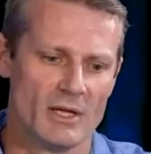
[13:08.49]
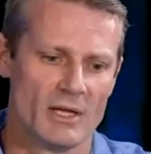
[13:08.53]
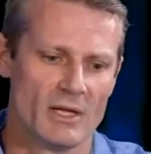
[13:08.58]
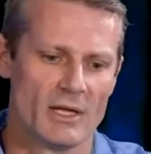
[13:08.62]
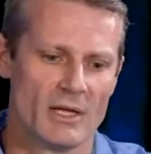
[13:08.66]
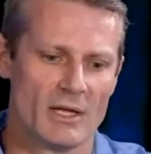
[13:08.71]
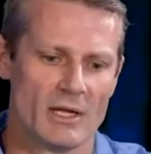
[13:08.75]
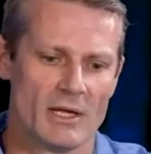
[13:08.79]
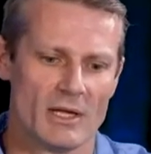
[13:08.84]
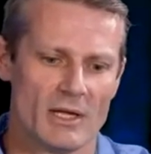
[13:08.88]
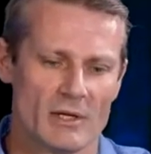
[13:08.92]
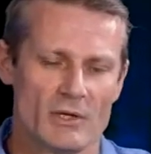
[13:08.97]

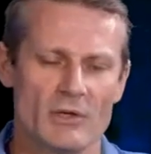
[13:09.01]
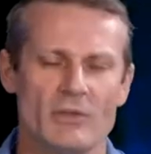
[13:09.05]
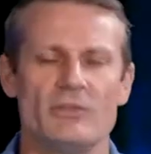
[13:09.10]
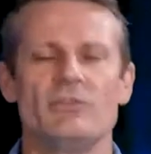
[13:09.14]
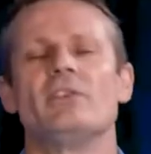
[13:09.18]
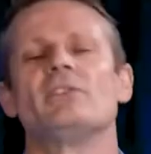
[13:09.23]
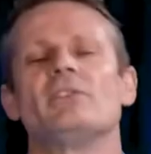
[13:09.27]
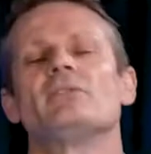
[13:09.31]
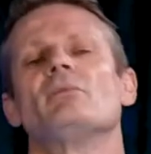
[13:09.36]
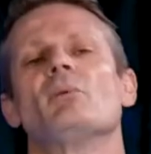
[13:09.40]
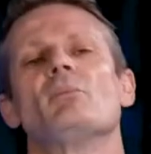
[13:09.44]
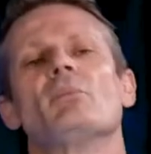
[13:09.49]
a good
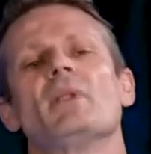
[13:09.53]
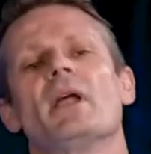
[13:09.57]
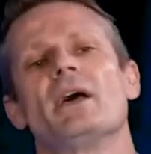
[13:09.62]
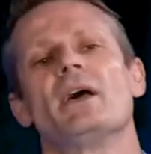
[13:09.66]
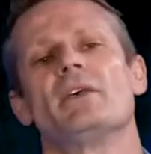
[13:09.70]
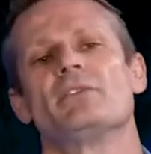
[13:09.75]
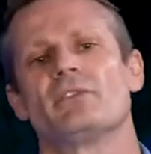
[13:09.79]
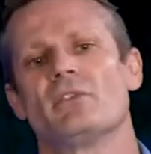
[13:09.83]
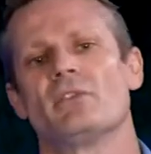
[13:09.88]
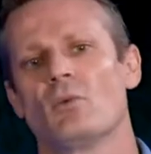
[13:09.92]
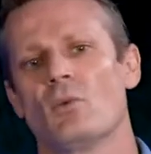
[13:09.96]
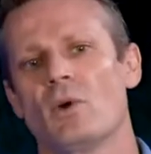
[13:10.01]
system in
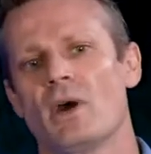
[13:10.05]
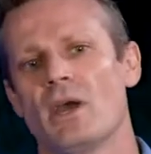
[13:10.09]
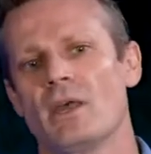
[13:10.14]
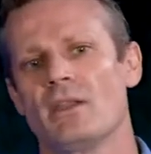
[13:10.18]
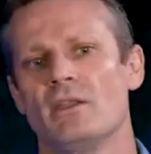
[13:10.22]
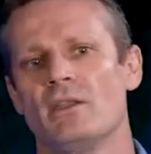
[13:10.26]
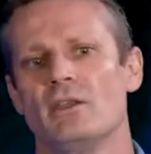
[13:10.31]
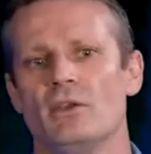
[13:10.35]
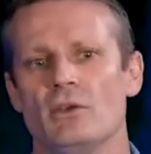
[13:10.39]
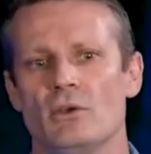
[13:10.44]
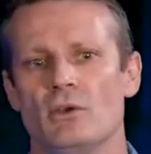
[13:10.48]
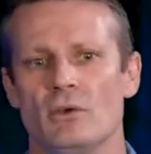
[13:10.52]
place in the way
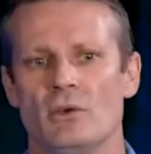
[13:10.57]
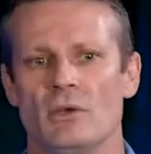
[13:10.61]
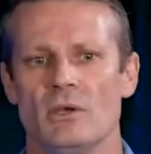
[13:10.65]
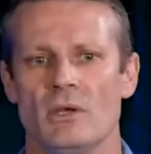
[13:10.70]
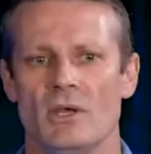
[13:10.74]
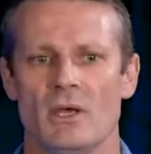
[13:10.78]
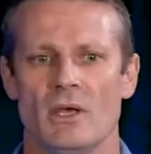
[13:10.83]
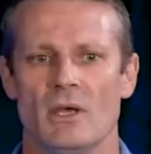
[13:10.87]
that you,